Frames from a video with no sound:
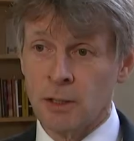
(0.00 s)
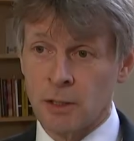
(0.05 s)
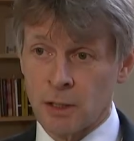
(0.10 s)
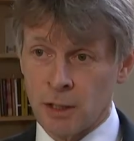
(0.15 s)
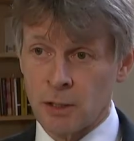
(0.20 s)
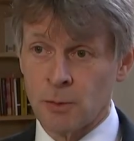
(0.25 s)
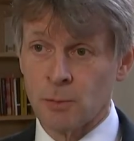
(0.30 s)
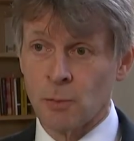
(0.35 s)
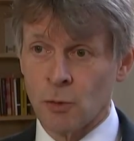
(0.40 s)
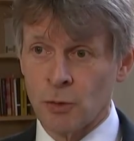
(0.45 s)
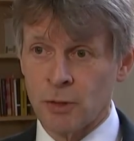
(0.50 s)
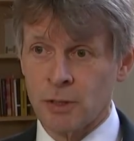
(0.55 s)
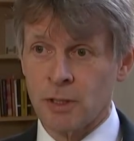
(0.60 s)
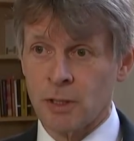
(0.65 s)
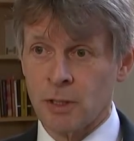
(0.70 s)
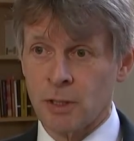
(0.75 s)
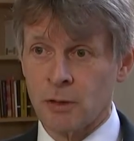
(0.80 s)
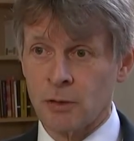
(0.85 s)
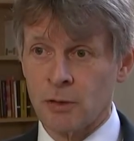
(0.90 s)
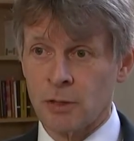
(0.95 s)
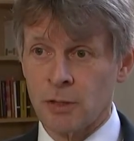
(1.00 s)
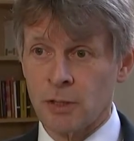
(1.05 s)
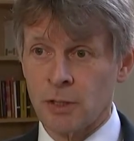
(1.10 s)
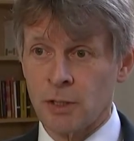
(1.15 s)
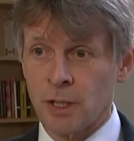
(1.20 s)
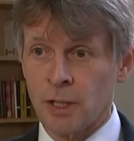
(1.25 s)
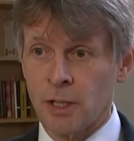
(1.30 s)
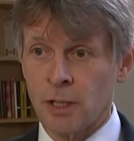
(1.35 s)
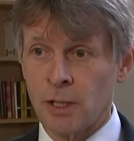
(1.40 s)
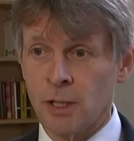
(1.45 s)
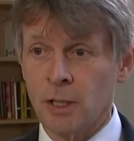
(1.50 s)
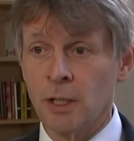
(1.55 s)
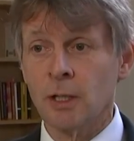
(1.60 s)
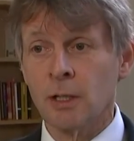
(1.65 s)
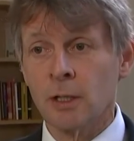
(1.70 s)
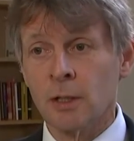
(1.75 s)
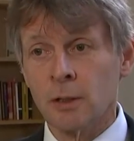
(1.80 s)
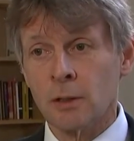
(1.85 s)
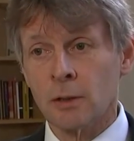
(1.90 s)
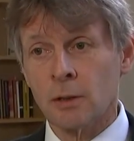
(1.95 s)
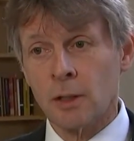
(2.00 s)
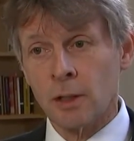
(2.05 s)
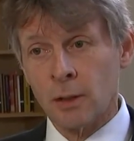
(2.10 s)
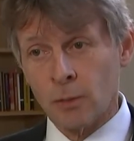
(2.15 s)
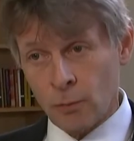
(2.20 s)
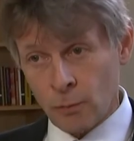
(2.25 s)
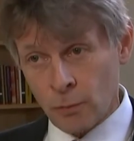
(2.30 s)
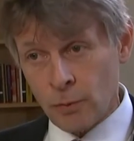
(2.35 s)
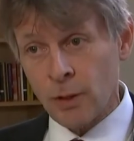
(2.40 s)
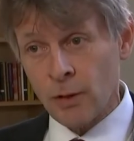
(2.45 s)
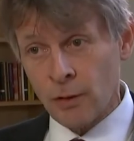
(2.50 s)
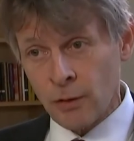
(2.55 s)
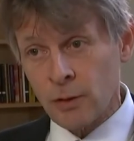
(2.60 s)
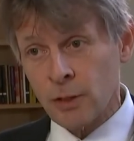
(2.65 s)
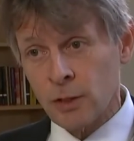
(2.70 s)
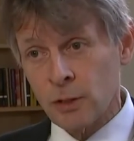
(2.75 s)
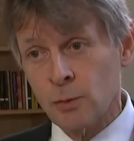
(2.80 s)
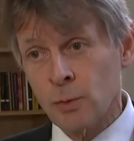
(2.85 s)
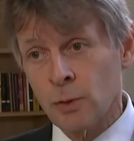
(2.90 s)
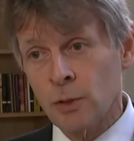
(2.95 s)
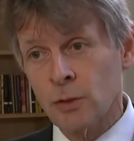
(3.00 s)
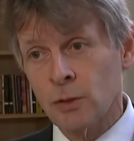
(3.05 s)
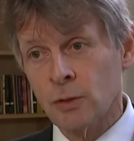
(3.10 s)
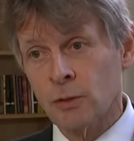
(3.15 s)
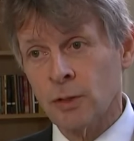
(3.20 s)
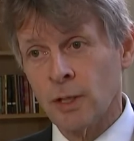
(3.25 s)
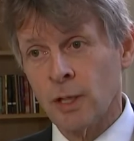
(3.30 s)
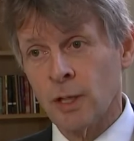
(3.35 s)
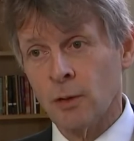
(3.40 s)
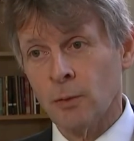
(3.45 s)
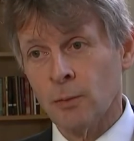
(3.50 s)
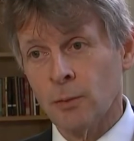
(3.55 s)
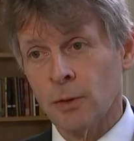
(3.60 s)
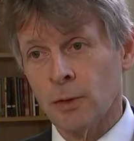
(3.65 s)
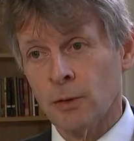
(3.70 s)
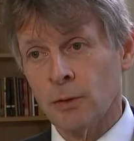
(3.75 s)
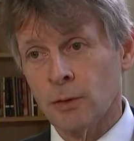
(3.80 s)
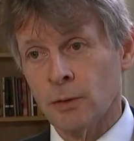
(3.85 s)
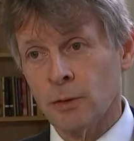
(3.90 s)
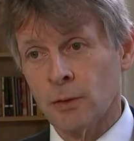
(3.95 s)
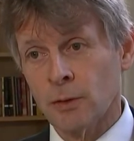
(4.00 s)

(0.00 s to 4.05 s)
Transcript: these boys and girls and say, there are things we can do to help you.